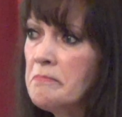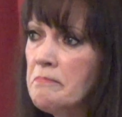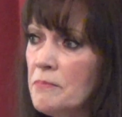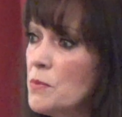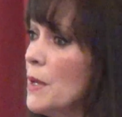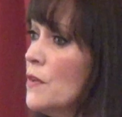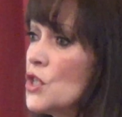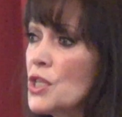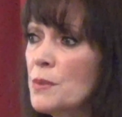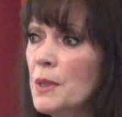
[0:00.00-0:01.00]
Hmm. Even
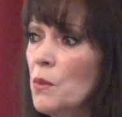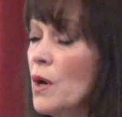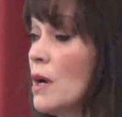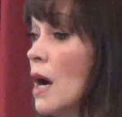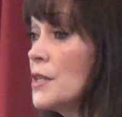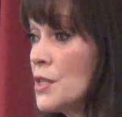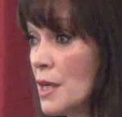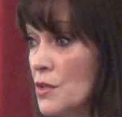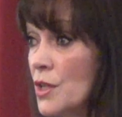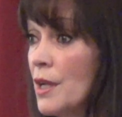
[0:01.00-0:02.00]
just to be aware, I just
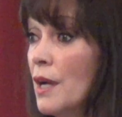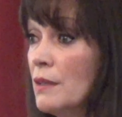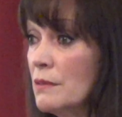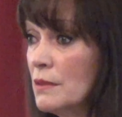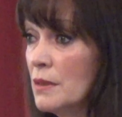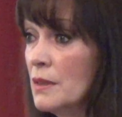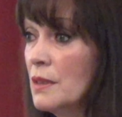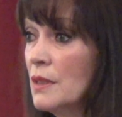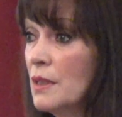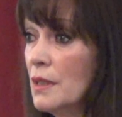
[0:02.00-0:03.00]
got shut out.
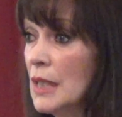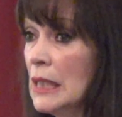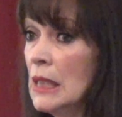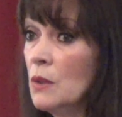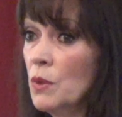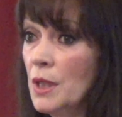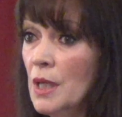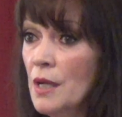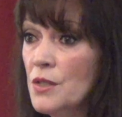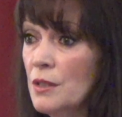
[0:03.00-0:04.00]
What
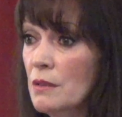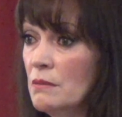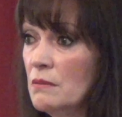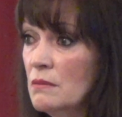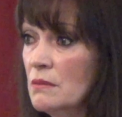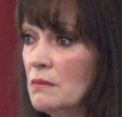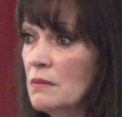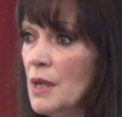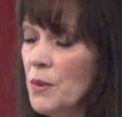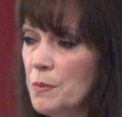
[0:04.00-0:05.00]
could I do
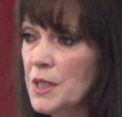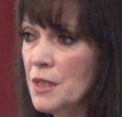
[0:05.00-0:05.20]
that would be